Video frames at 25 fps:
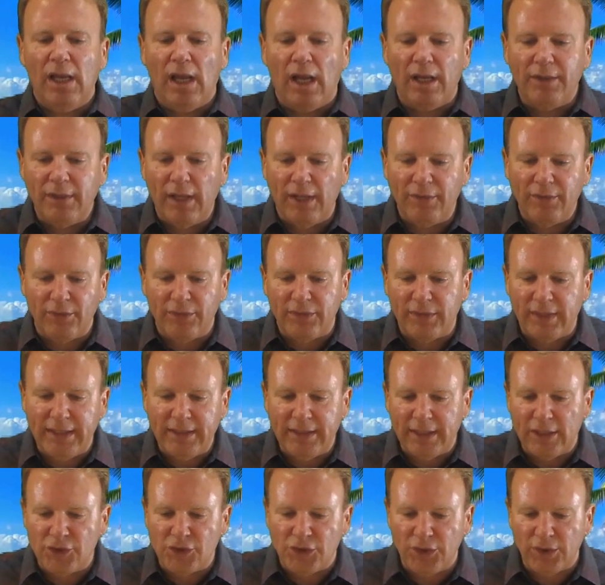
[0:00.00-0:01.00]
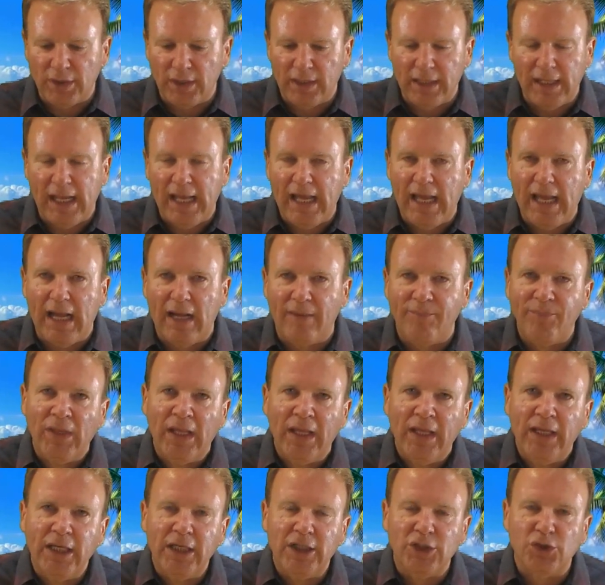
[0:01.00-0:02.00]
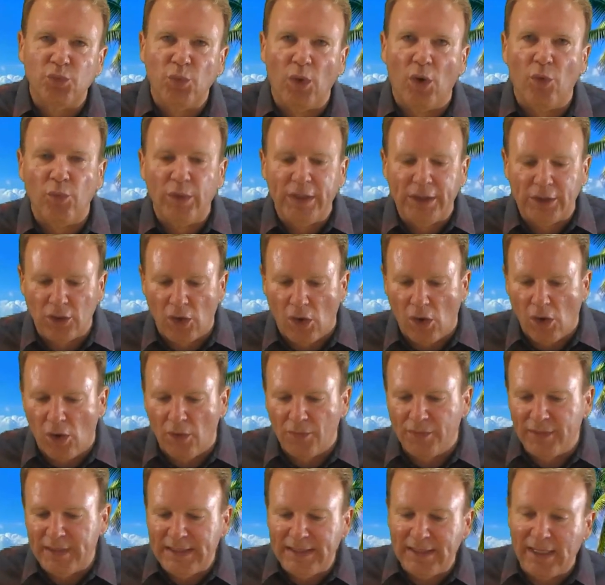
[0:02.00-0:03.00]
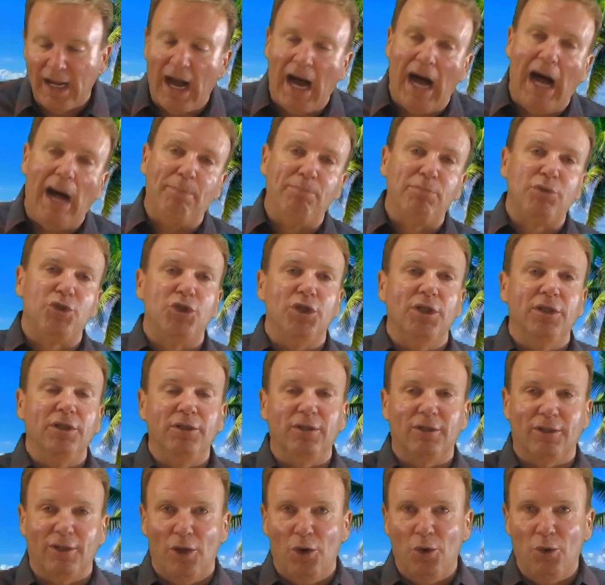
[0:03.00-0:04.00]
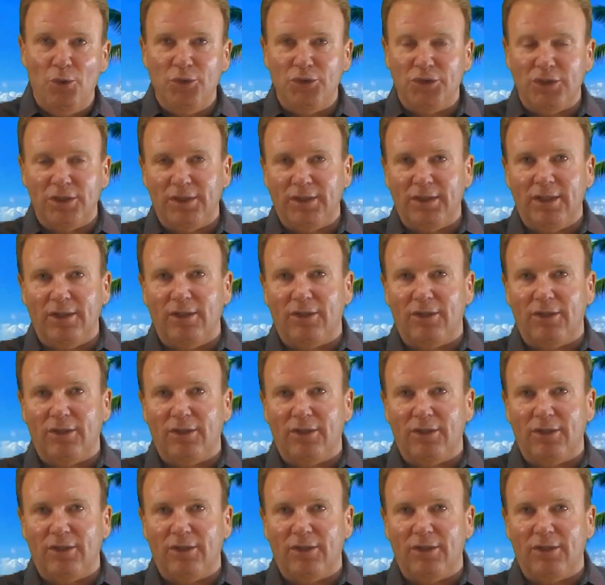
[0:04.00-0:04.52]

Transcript: Another thing that you're going to have is what we call the option close.